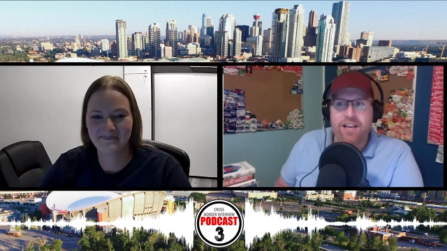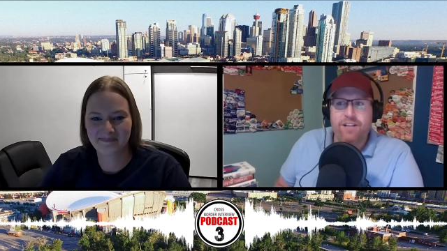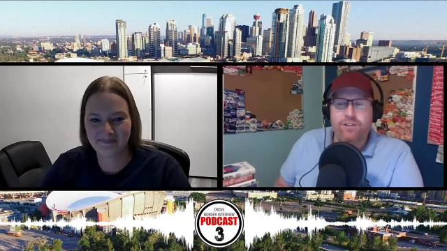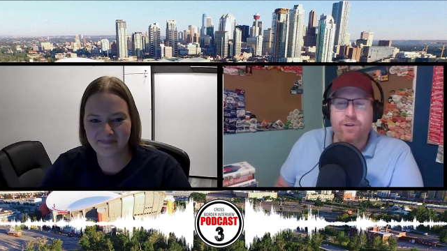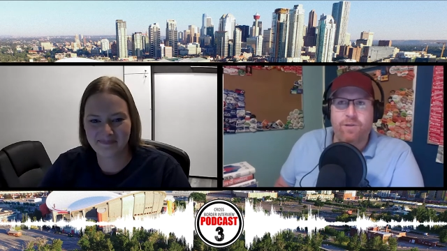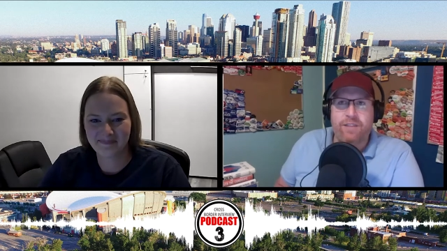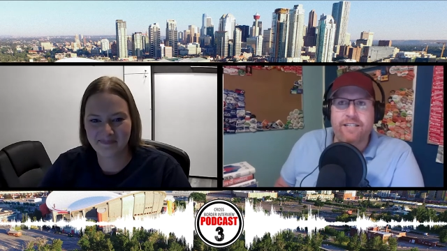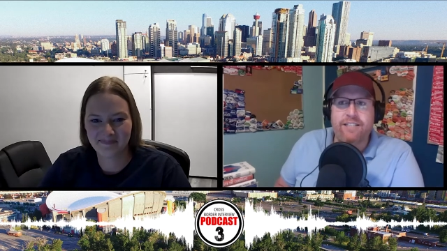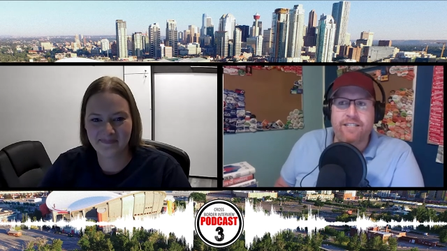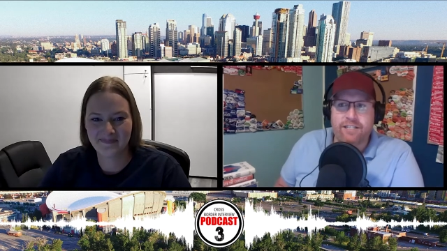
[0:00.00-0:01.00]
Speaker 1: So this
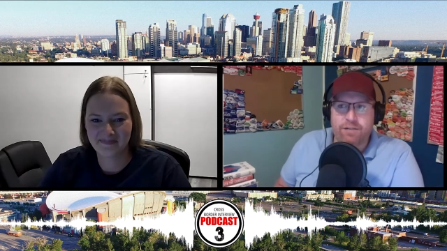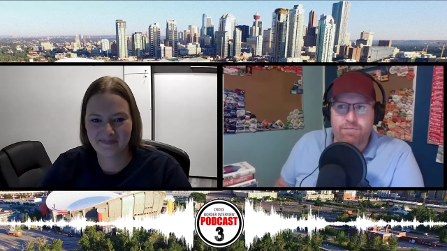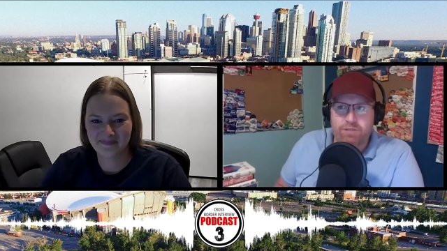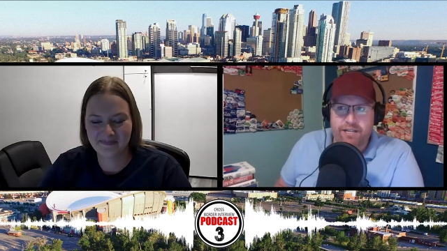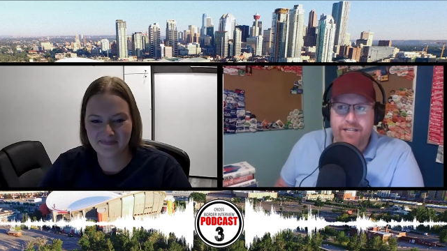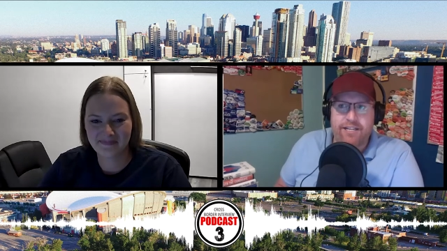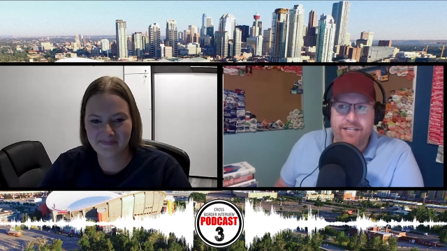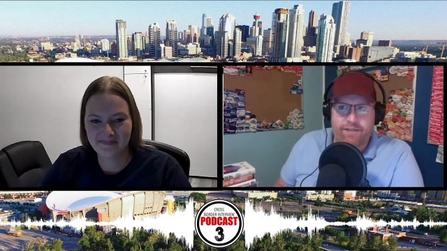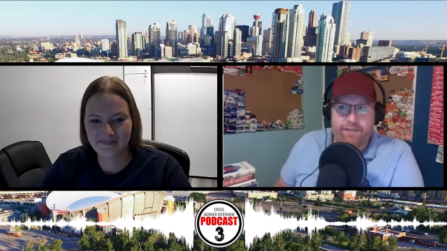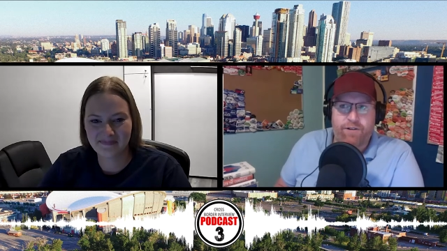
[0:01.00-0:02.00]
is a completely
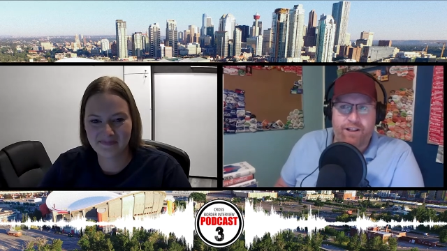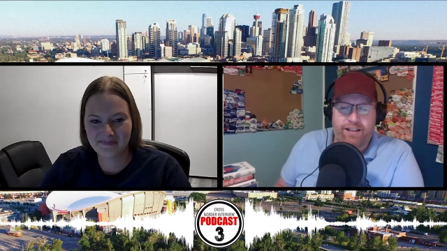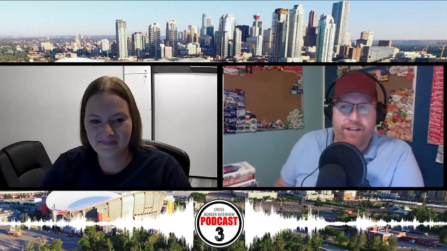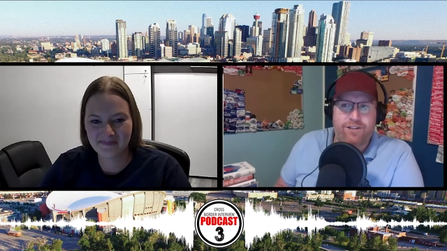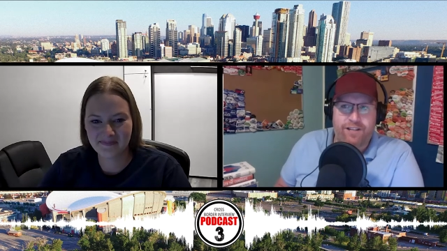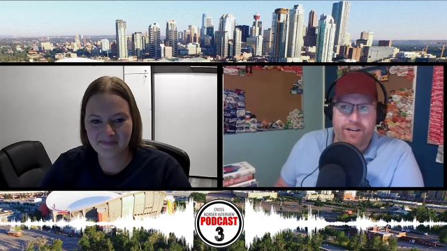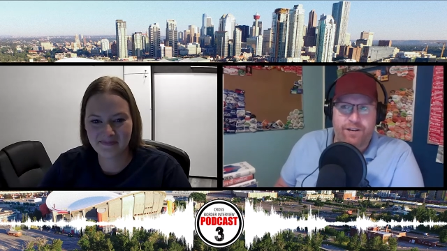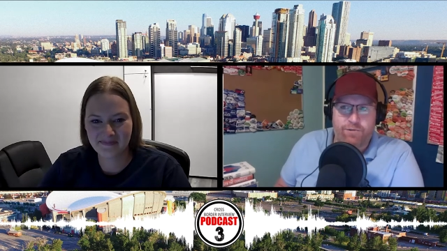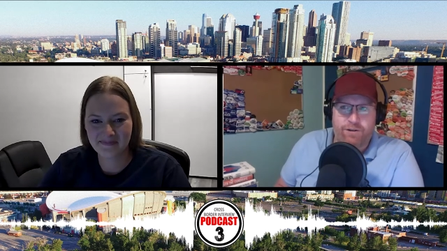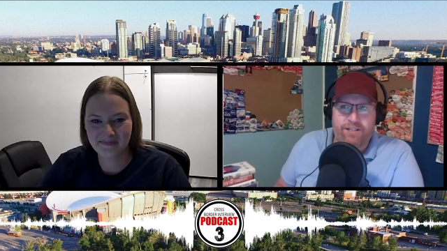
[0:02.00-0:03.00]
different election than in
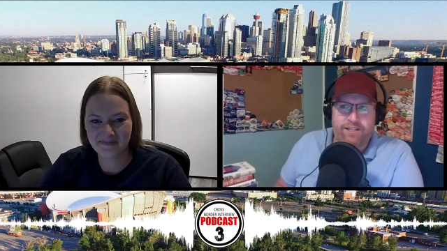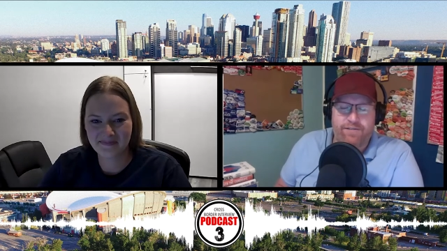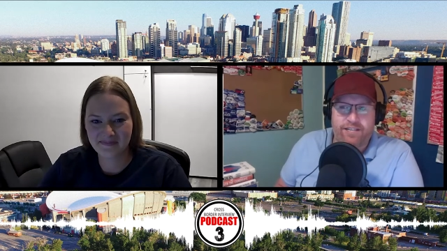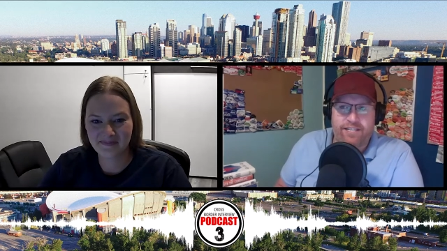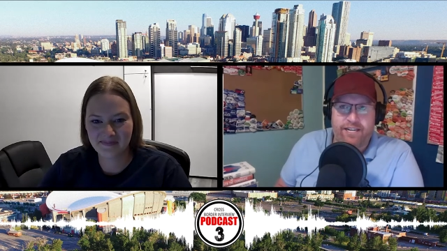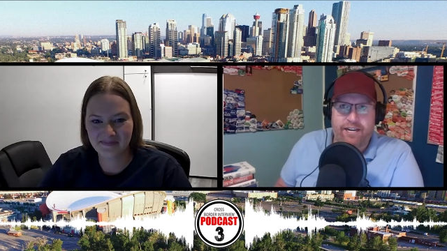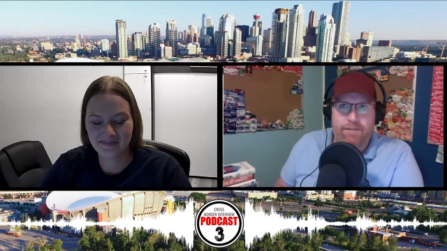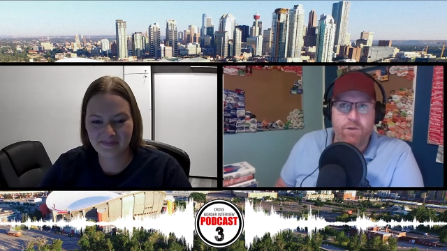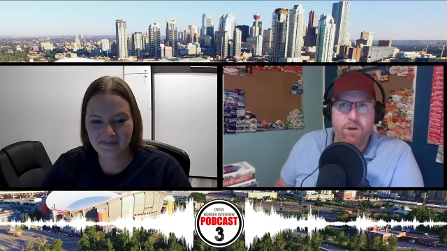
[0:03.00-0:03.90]
twenty seventeen.